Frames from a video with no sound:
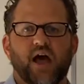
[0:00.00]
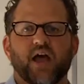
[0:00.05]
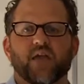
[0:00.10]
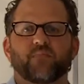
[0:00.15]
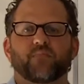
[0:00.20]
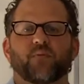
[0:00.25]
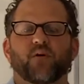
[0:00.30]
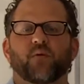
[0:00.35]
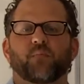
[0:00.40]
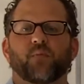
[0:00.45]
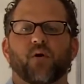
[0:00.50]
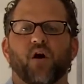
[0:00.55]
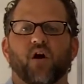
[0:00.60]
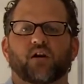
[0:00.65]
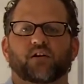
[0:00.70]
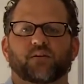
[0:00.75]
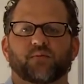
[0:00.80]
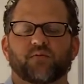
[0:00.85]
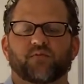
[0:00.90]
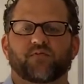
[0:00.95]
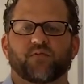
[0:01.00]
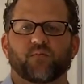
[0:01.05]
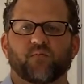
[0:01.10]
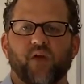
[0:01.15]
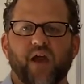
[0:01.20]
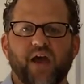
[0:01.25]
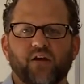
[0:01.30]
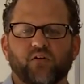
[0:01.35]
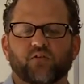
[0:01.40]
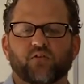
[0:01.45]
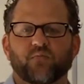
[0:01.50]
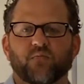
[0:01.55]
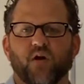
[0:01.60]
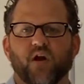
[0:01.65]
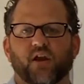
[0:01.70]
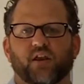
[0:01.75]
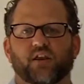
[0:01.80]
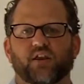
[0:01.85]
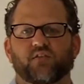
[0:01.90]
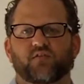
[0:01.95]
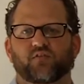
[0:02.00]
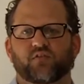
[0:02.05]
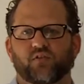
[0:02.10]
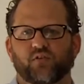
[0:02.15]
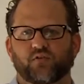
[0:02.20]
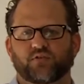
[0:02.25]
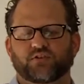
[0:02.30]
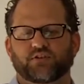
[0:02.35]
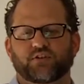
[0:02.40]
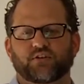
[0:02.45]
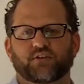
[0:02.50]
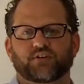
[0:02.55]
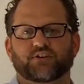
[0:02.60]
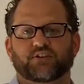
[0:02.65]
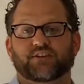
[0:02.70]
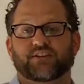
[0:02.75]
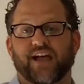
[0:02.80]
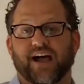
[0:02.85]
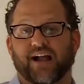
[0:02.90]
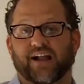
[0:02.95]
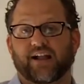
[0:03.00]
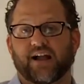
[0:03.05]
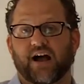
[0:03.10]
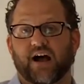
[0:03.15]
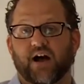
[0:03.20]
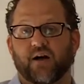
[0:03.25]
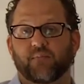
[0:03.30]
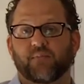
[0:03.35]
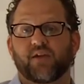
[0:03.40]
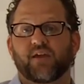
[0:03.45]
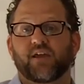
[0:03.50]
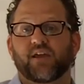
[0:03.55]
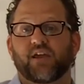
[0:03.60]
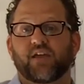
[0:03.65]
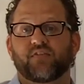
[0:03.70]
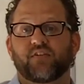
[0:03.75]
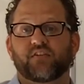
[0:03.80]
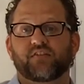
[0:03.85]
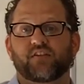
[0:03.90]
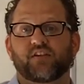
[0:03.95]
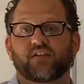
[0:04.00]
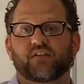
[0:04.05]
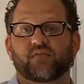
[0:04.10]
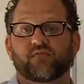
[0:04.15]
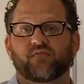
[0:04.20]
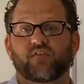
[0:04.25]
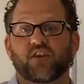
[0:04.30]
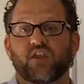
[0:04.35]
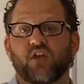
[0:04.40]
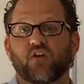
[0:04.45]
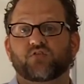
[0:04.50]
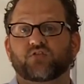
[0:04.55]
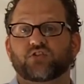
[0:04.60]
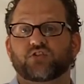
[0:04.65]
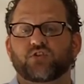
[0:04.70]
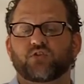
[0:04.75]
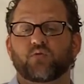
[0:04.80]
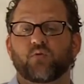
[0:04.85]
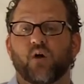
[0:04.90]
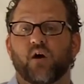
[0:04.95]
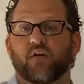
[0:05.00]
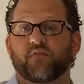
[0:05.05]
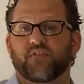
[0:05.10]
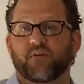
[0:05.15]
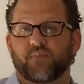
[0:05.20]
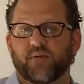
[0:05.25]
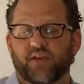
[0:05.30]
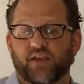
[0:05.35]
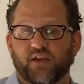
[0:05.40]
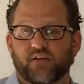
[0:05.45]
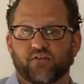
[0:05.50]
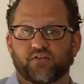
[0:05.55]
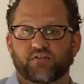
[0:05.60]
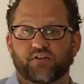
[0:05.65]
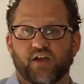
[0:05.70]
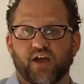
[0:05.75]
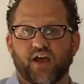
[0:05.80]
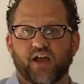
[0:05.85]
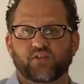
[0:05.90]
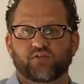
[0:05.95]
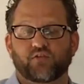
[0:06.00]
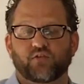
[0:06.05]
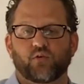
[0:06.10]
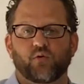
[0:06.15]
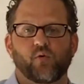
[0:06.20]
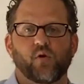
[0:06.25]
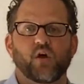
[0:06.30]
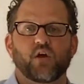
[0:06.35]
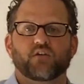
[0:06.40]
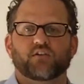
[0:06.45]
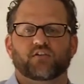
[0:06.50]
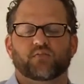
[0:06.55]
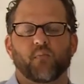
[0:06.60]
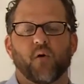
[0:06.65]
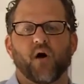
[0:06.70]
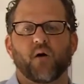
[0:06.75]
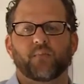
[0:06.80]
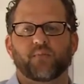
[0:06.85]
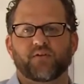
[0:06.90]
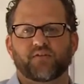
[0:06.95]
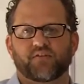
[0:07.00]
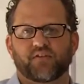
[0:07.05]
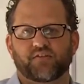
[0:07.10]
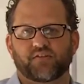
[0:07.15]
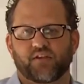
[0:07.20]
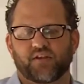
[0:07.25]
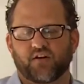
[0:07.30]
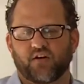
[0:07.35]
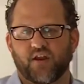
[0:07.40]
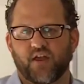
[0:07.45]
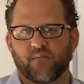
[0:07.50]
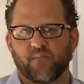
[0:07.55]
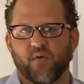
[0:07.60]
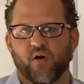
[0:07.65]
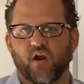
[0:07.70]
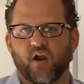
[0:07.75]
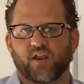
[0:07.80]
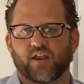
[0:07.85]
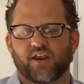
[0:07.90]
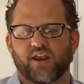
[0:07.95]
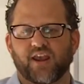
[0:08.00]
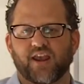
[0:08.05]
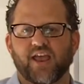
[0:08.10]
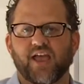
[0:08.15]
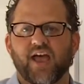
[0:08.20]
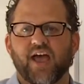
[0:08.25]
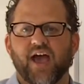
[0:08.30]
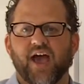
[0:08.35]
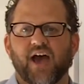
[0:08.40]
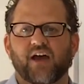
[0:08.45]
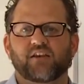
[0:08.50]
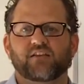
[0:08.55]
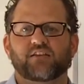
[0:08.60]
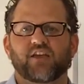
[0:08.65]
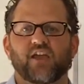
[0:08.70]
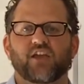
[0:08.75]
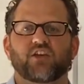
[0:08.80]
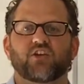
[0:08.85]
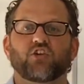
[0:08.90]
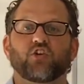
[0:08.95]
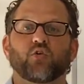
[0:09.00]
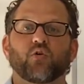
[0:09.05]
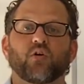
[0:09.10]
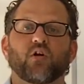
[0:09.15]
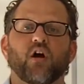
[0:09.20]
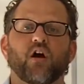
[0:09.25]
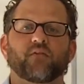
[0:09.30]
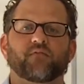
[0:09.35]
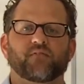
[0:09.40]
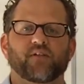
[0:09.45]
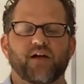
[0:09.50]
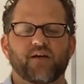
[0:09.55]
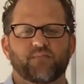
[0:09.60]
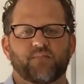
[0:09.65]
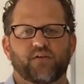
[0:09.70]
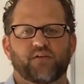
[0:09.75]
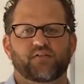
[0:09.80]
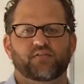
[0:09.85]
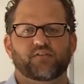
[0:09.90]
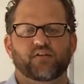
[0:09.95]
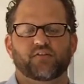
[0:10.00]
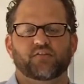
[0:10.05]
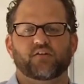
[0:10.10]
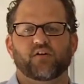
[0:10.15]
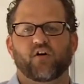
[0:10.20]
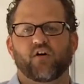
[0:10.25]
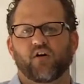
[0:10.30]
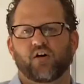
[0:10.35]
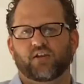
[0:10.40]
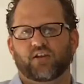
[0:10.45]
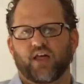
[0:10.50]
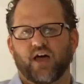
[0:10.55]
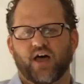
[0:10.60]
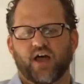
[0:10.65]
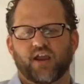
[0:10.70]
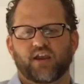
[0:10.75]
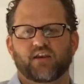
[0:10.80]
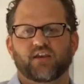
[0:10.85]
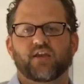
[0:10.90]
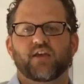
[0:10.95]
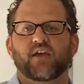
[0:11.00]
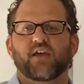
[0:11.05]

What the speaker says: Hi, Bill Parliament from RadicalMarketingSolutions.com, and this is video 2 of the Beginner's Guide to Small Business Internet Marketing, how to take your offline business online.